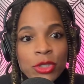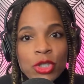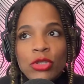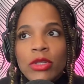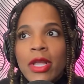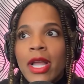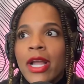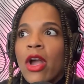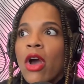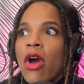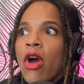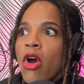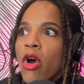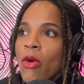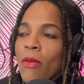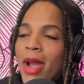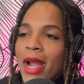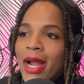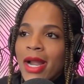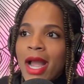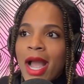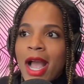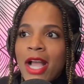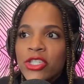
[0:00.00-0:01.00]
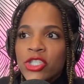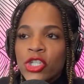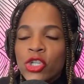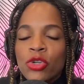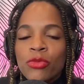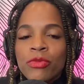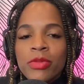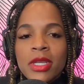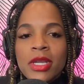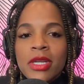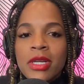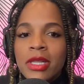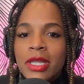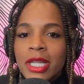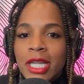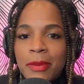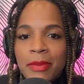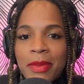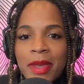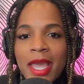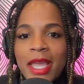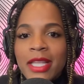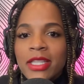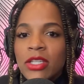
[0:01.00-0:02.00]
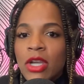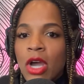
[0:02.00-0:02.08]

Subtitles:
You're like, oh my gosh, it'll be clickbait,